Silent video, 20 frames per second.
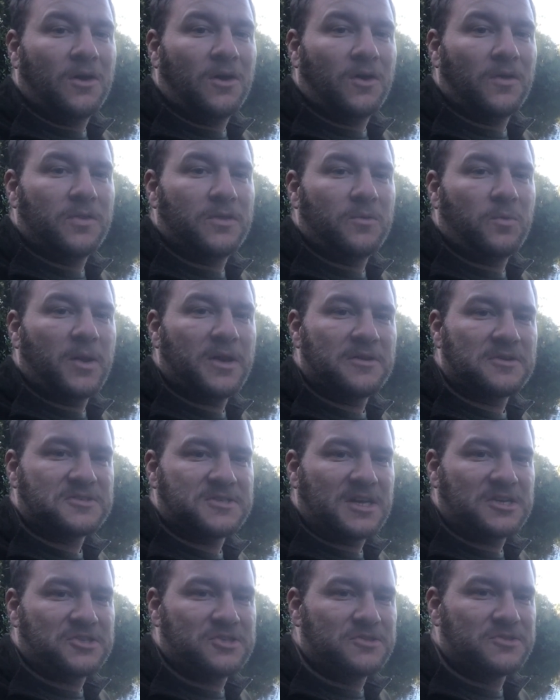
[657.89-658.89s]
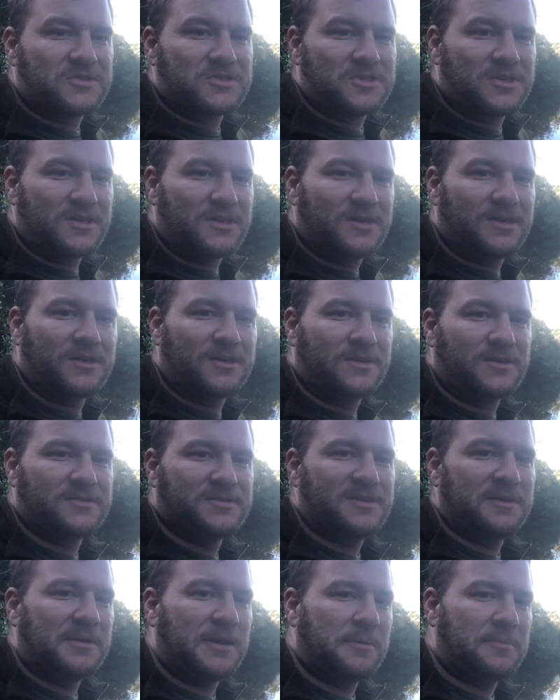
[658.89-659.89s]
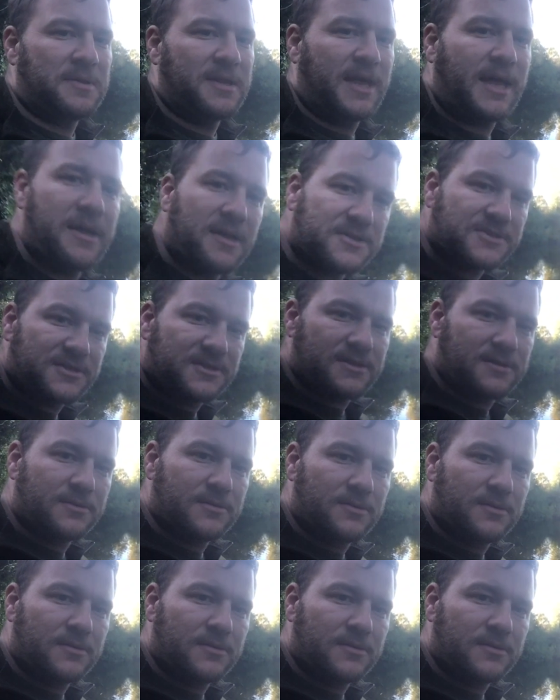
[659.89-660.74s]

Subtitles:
on the winter sessions, so that'll be next.